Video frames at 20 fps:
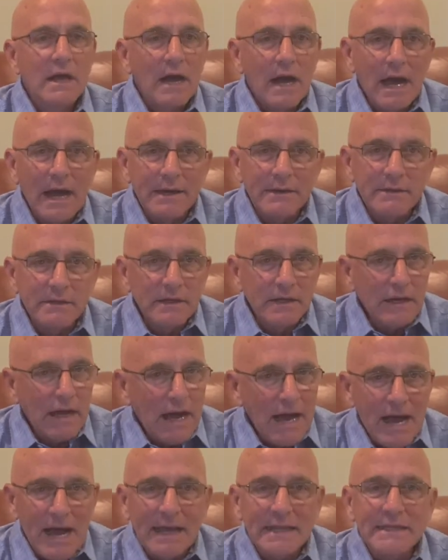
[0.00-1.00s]
I
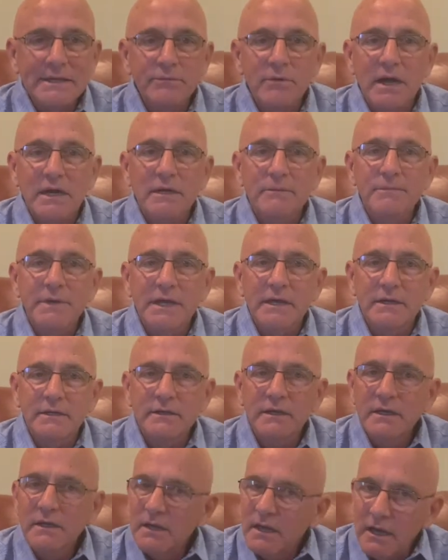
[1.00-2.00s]
highly
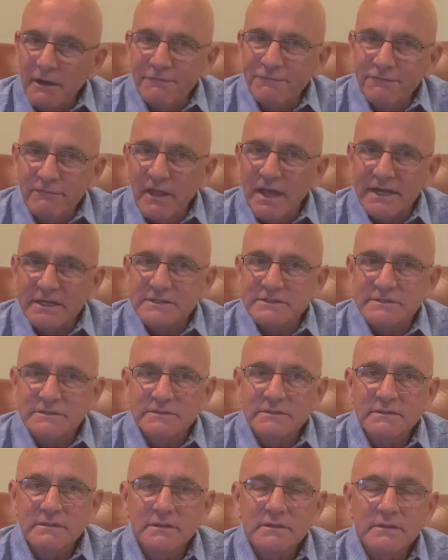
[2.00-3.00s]
recommend a
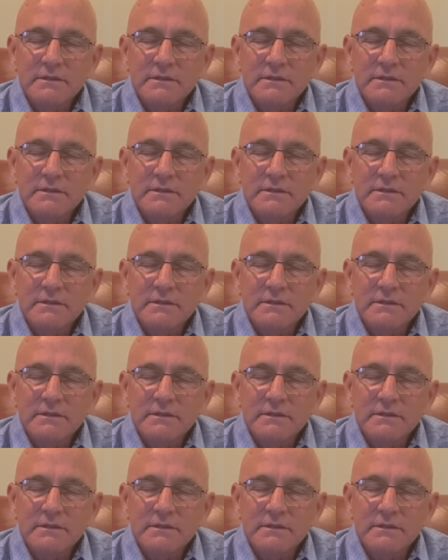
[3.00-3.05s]
flex